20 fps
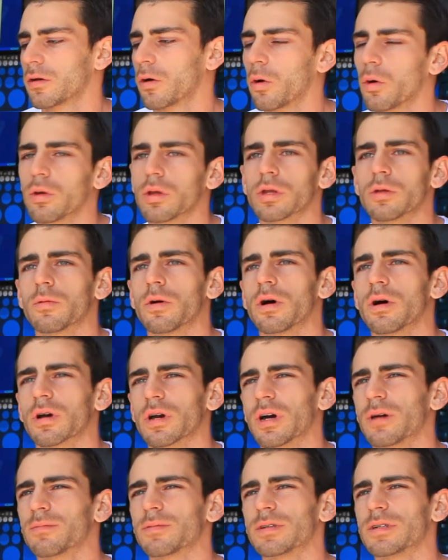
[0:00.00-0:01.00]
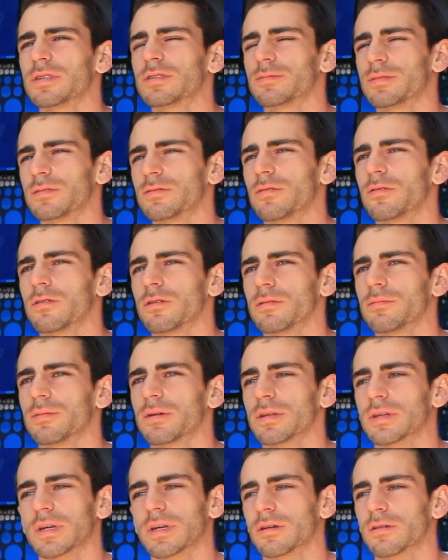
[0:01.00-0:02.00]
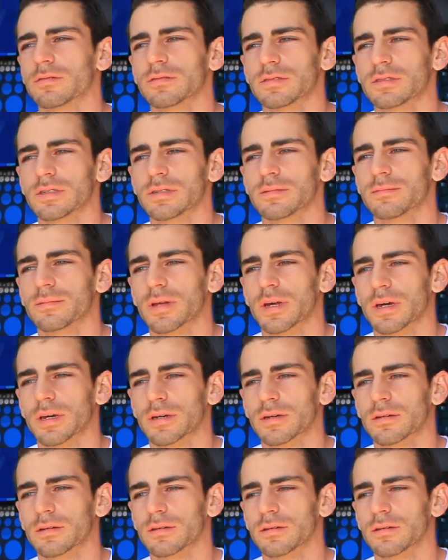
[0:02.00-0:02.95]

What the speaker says: of hole-in-the-wall companies before, but they don't seem like